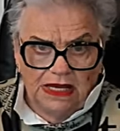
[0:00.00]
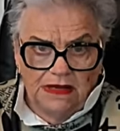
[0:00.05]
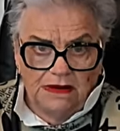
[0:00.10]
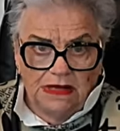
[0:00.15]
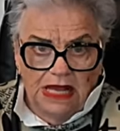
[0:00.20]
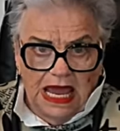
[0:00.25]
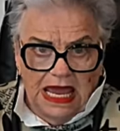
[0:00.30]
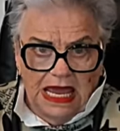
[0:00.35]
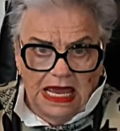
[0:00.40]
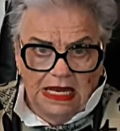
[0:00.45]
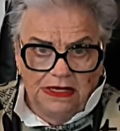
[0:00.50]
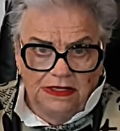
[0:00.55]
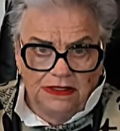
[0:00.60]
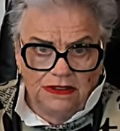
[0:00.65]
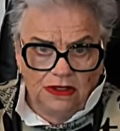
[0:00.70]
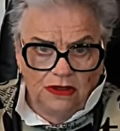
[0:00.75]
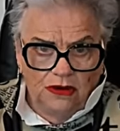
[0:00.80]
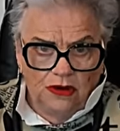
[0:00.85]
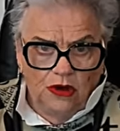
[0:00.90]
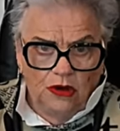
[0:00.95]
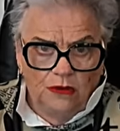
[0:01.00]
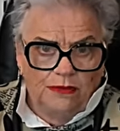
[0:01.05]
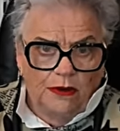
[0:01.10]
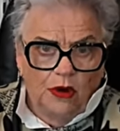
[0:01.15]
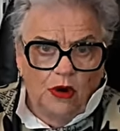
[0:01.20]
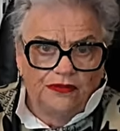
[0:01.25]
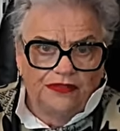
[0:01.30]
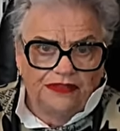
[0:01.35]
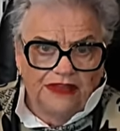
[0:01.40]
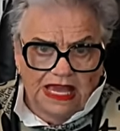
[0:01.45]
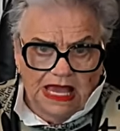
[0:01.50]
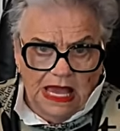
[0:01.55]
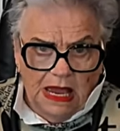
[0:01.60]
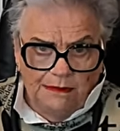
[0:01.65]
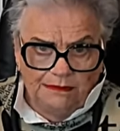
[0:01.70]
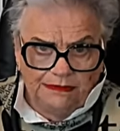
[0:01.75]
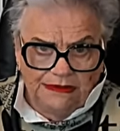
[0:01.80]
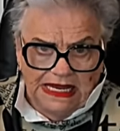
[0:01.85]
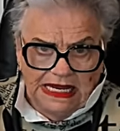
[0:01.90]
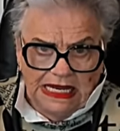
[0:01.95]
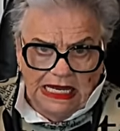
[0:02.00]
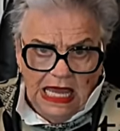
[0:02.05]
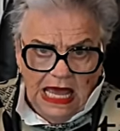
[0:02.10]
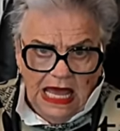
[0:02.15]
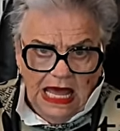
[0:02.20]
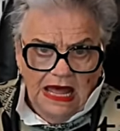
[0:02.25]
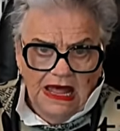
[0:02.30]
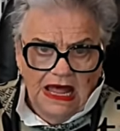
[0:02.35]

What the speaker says: and who bought the company